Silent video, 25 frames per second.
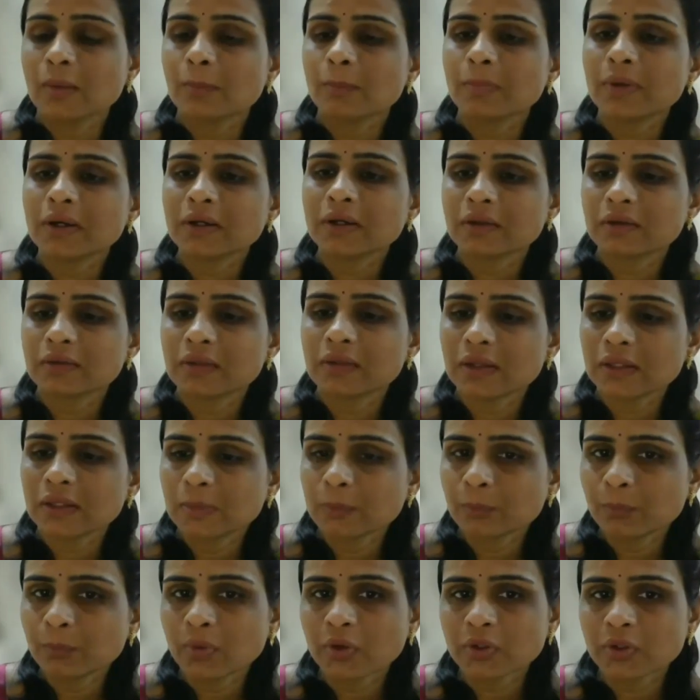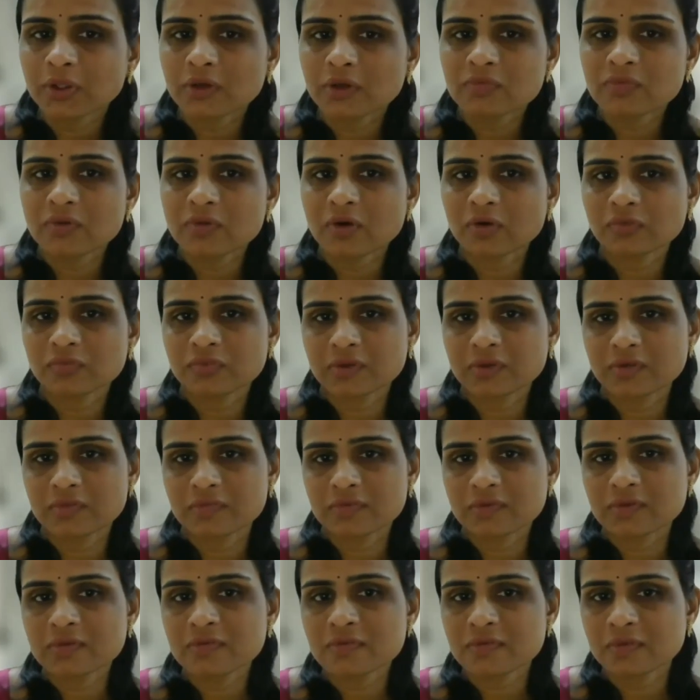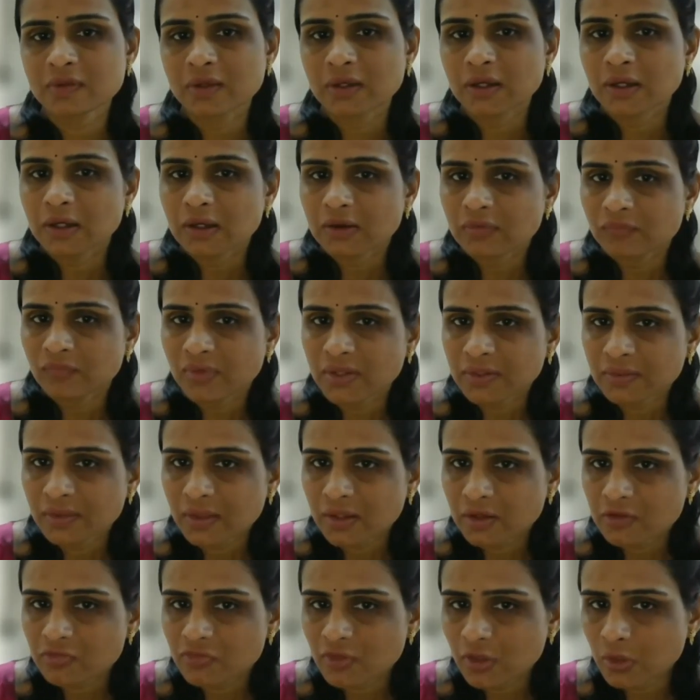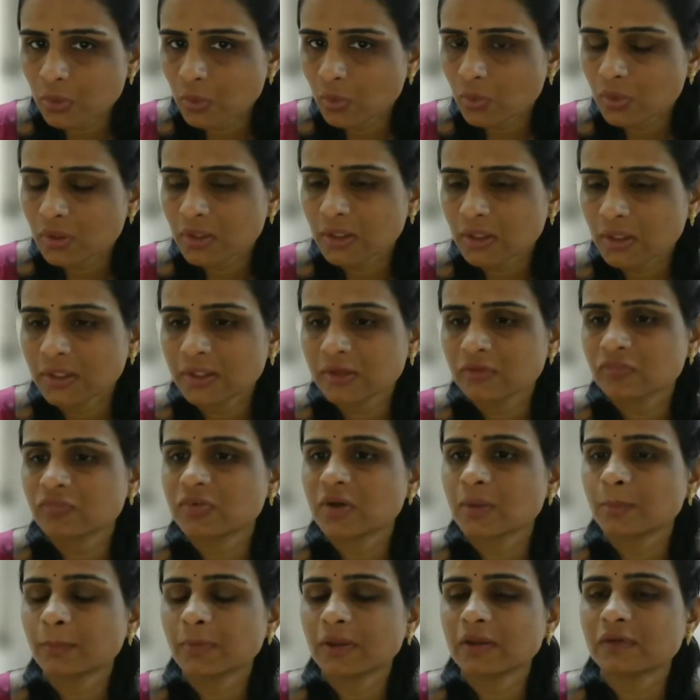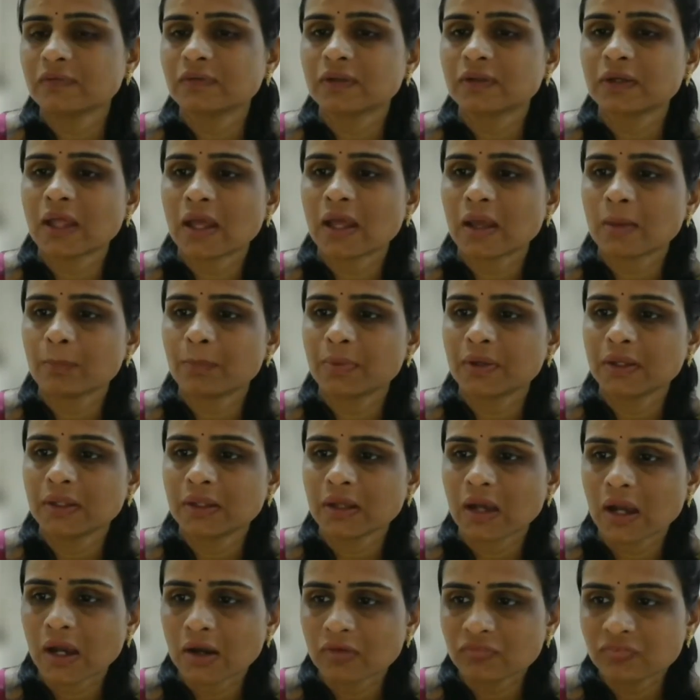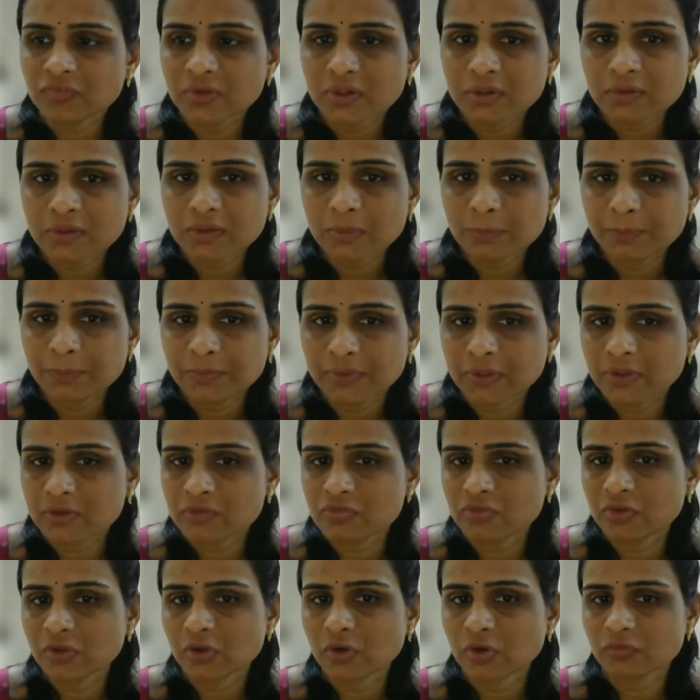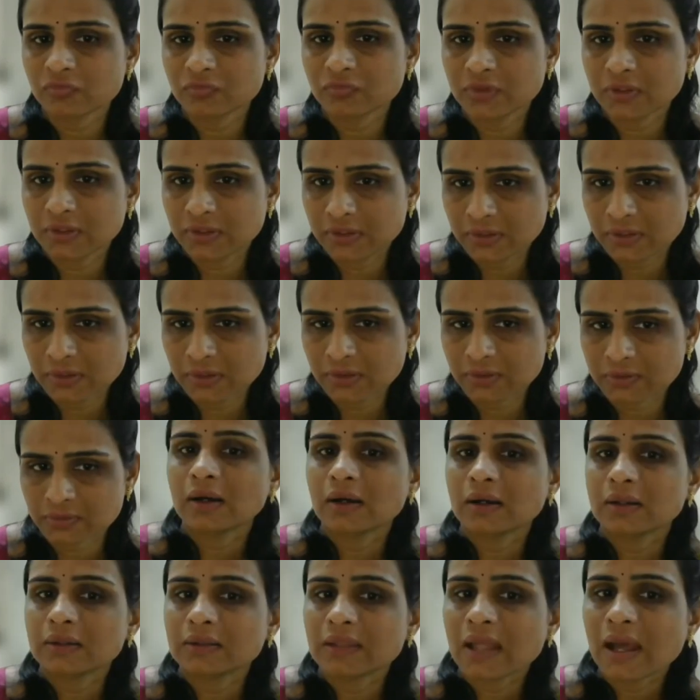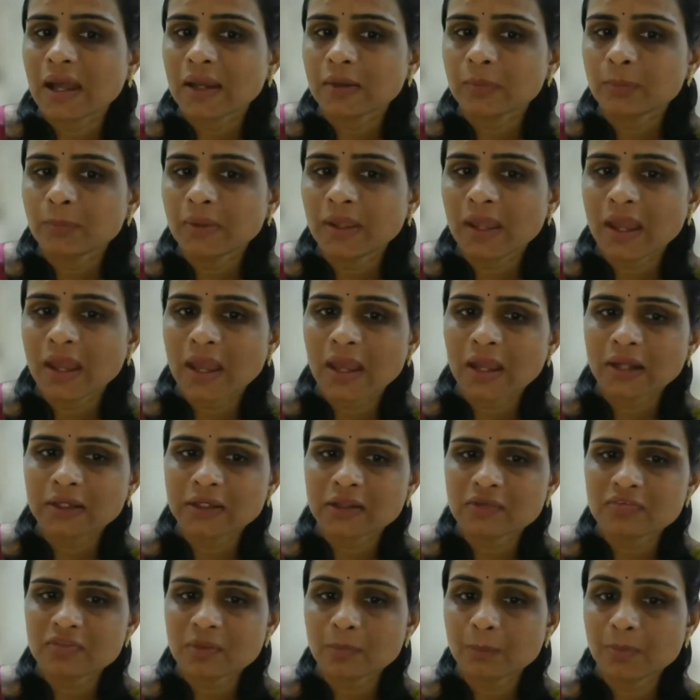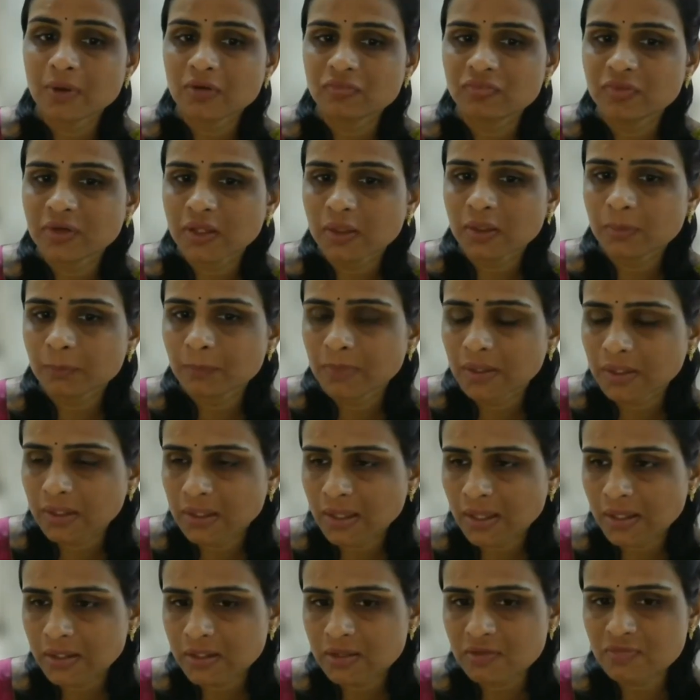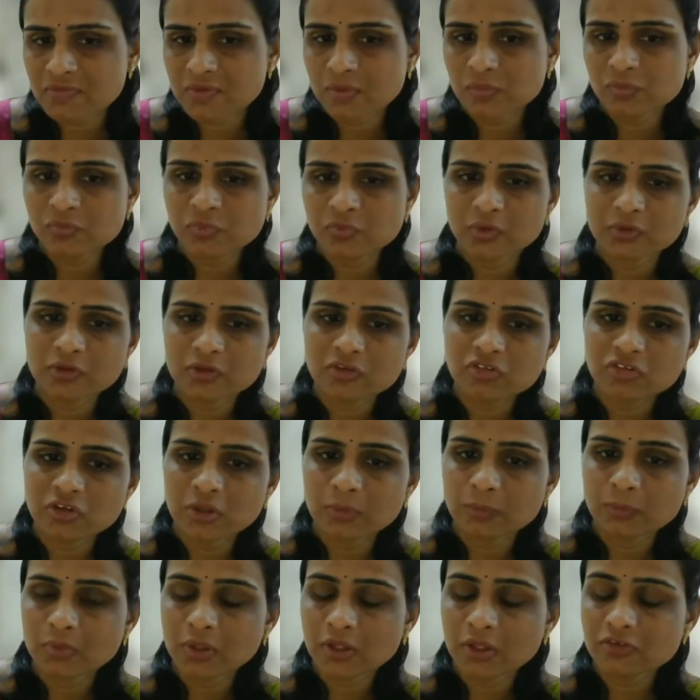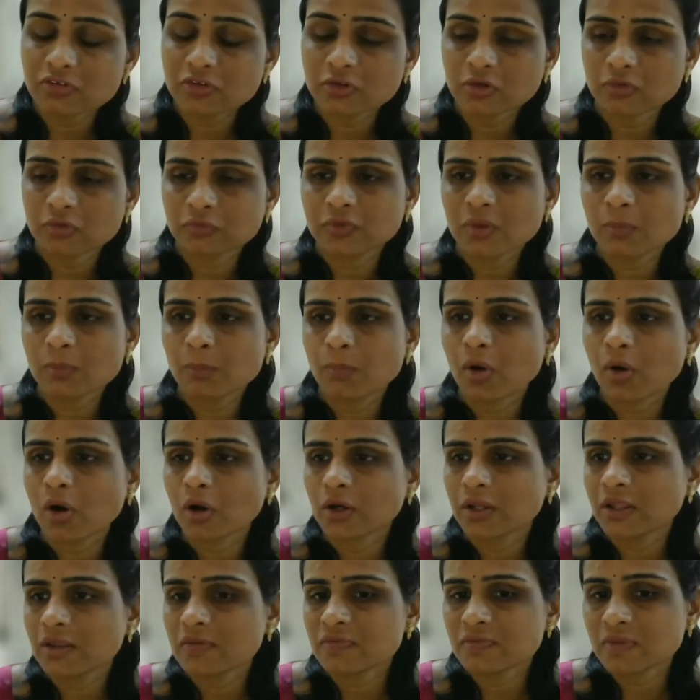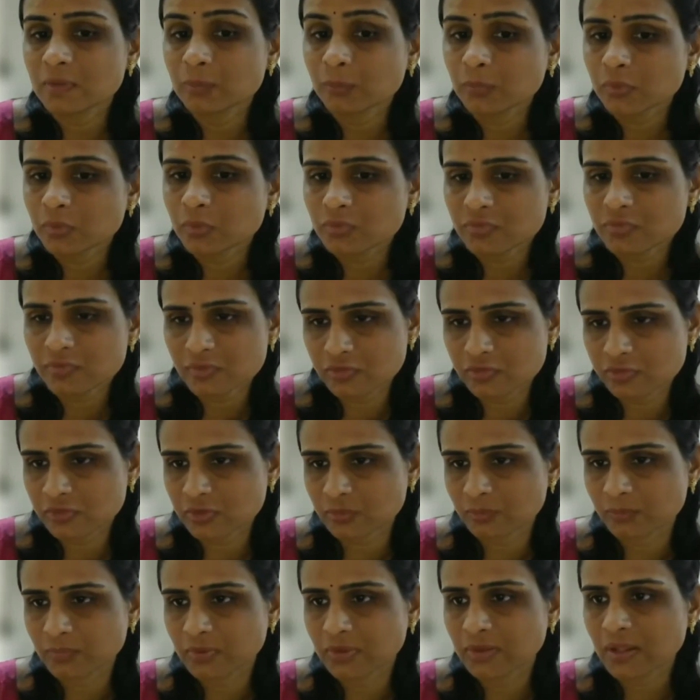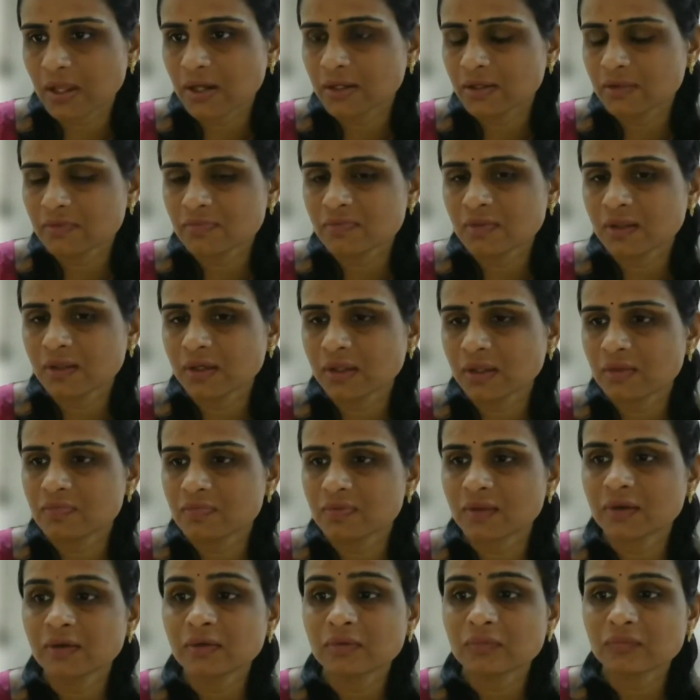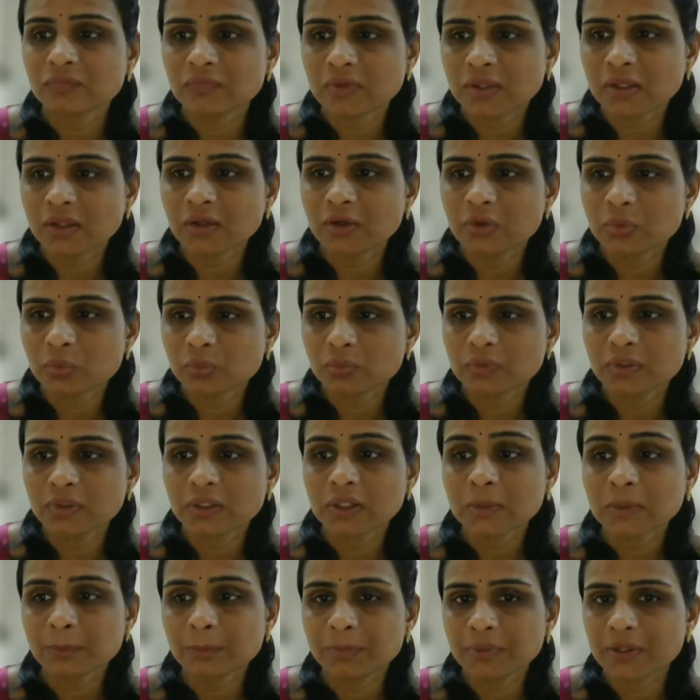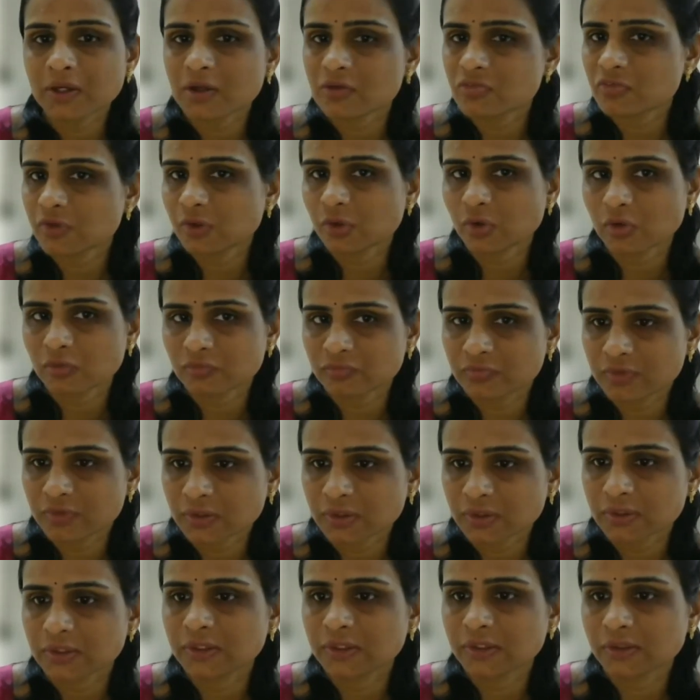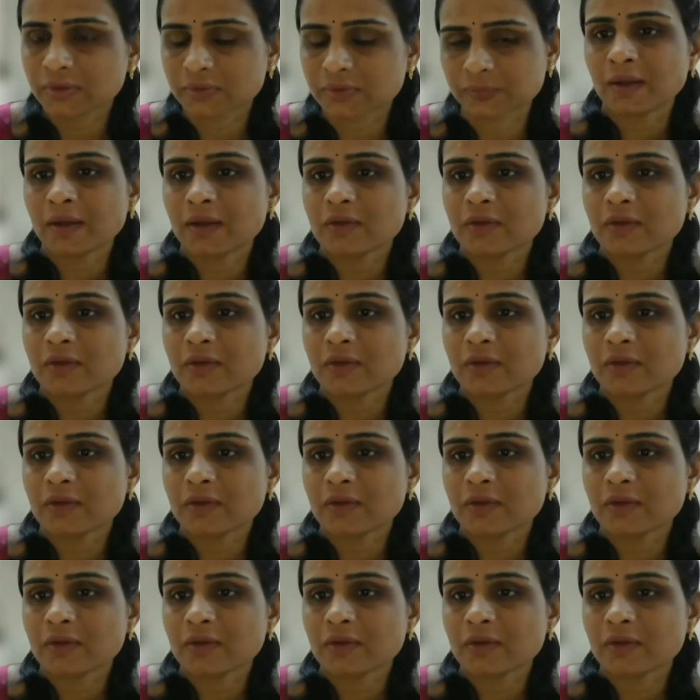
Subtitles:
But the importance of this is, when there is a local inflammation happening after the piercing of the ear, that may act as a buffering mechanism for the stimulation of the body's immune system. That is the reason we do the piercing of the ear.